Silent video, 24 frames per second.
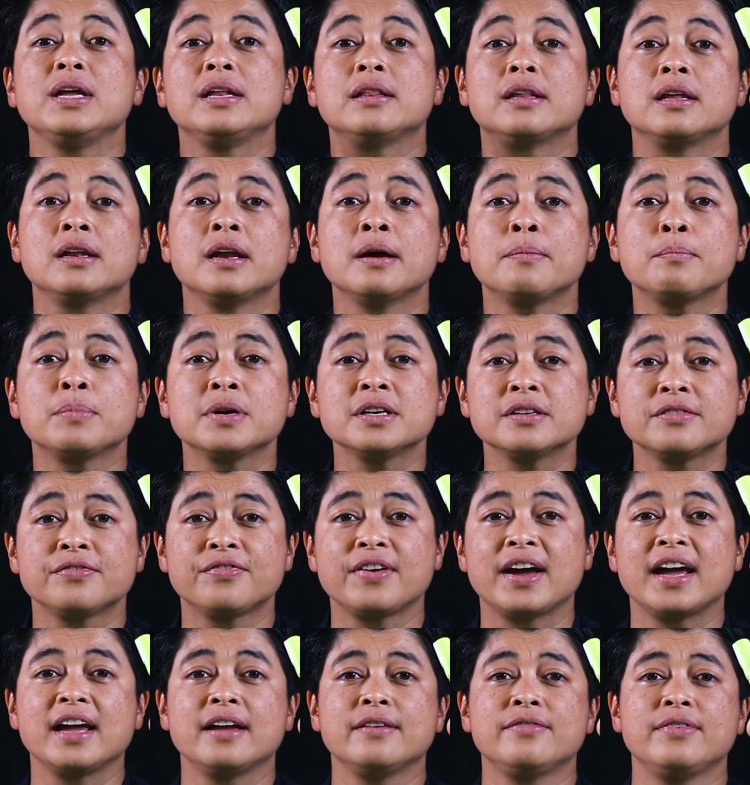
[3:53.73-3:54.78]
the numbers
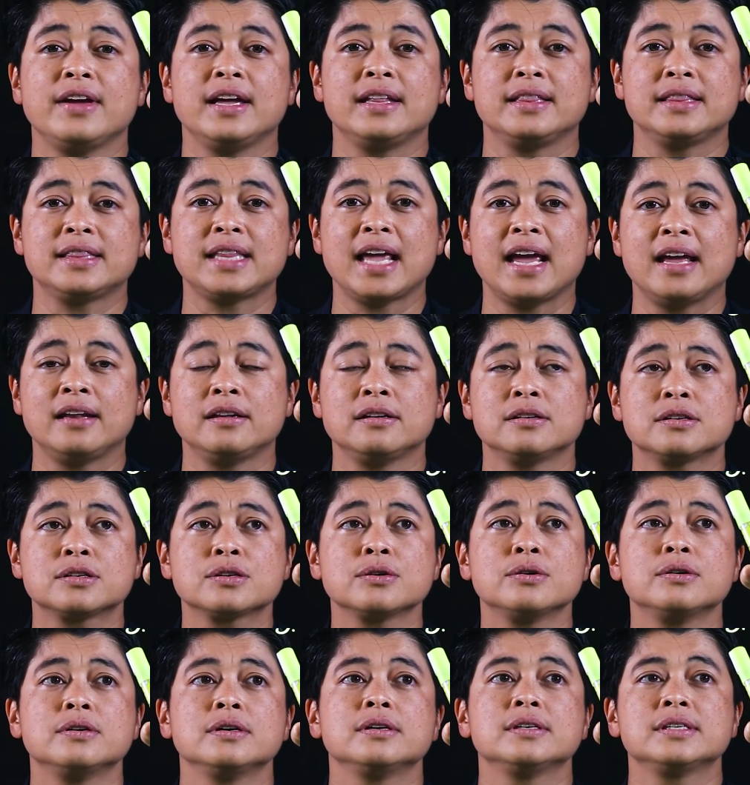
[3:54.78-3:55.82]
5 and 10.
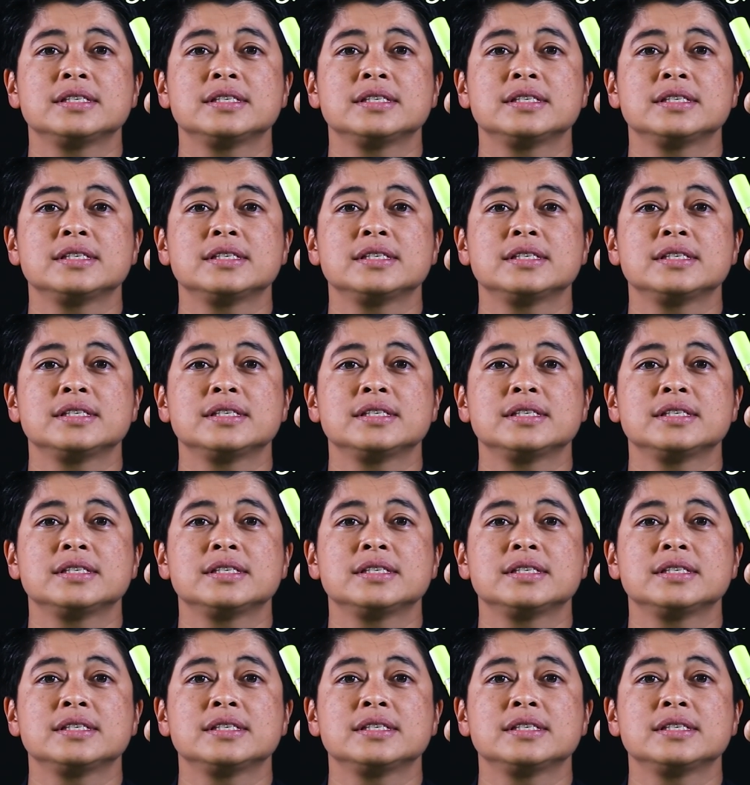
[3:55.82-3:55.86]
So,